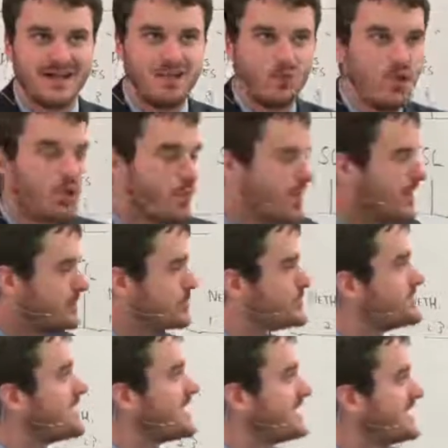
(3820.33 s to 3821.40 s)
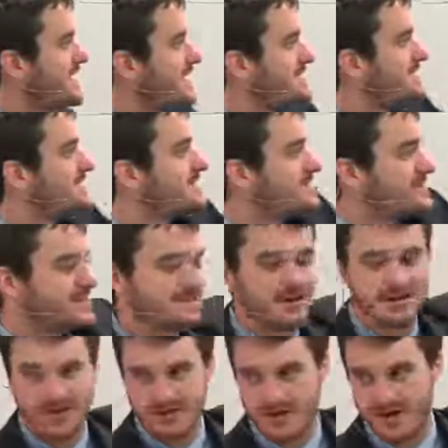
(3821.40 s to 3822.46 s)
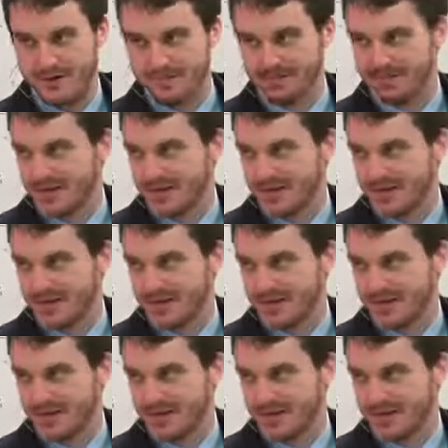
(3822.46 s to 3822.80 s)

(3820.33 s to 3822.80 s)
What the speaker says: we understand it as is the Sunday law.